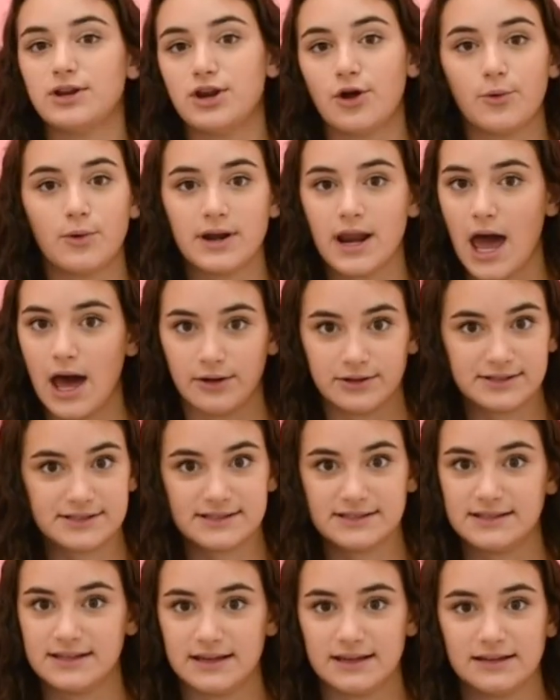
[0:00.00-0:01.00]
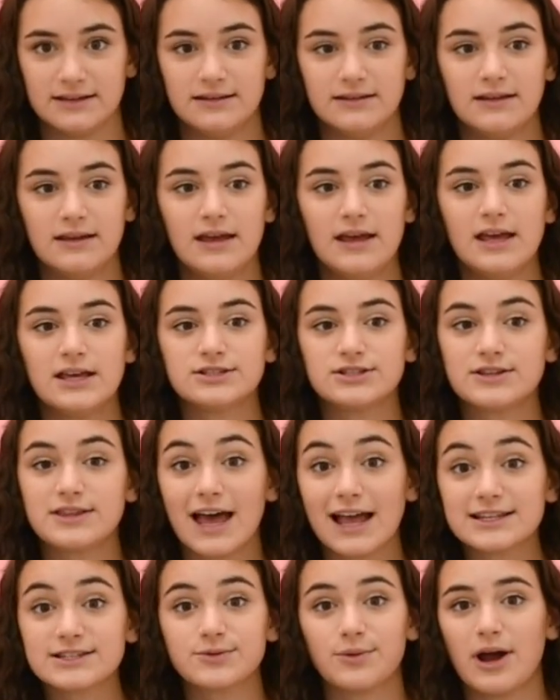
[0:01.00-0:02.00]
when no one else did. So
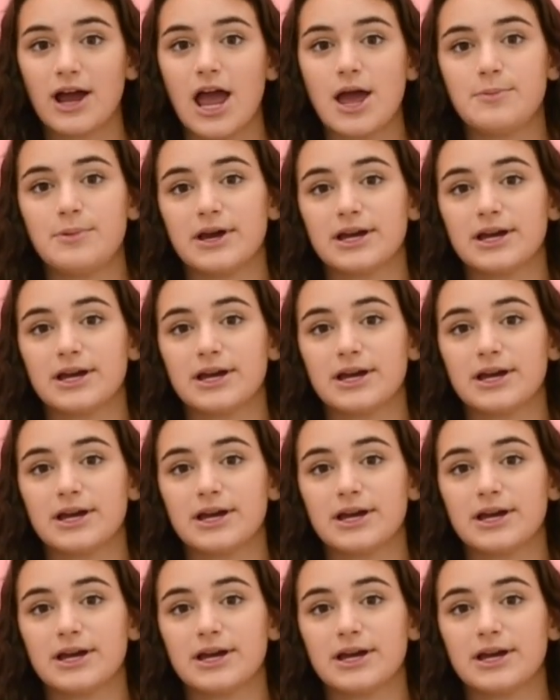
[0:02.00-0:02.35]
that's why I